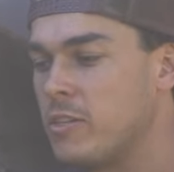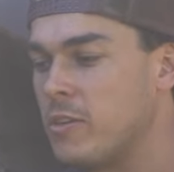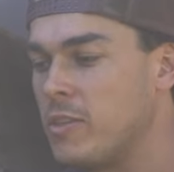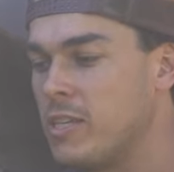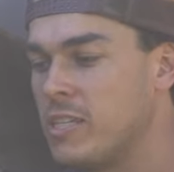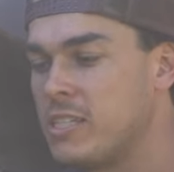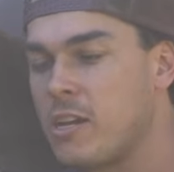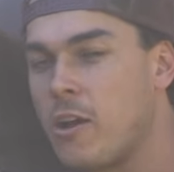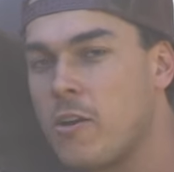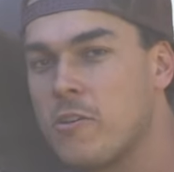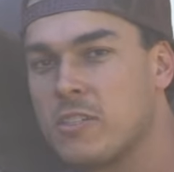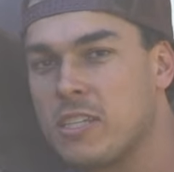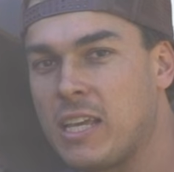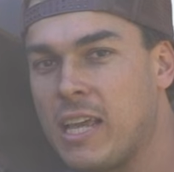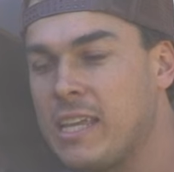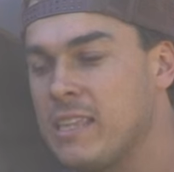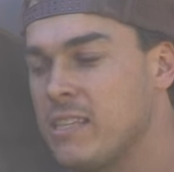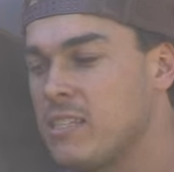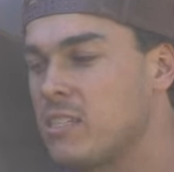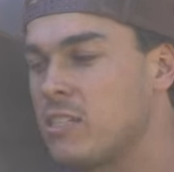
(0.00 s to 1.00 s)
So this goes
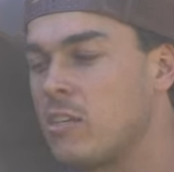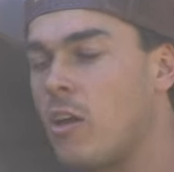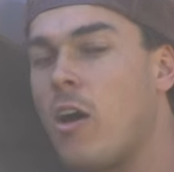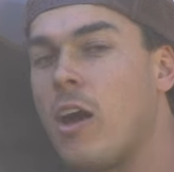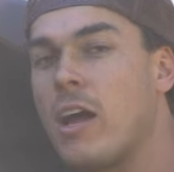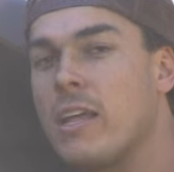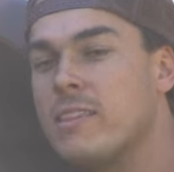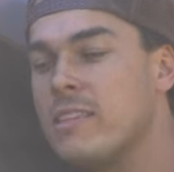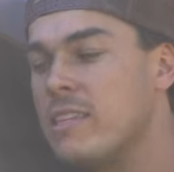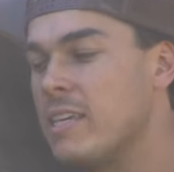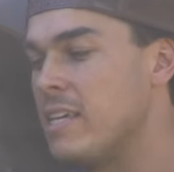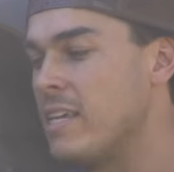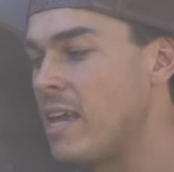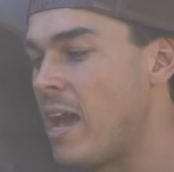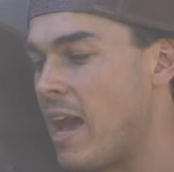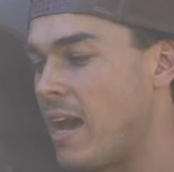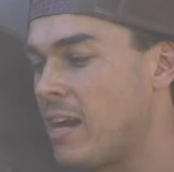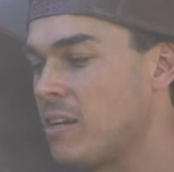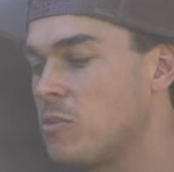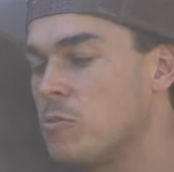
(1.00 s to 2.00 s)
inside the
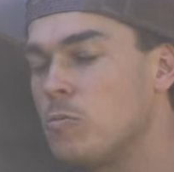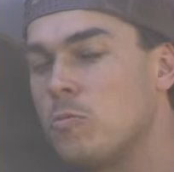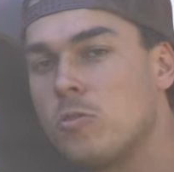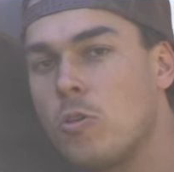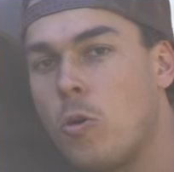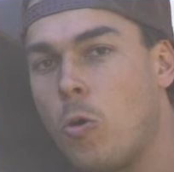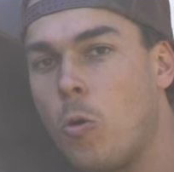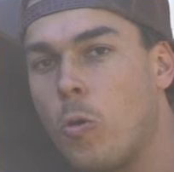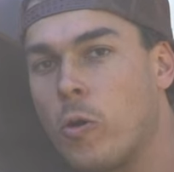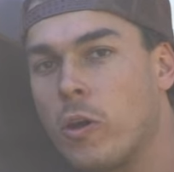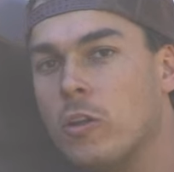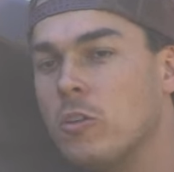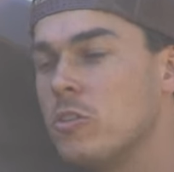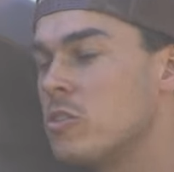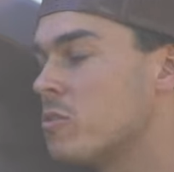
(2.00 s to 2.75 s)
actual coil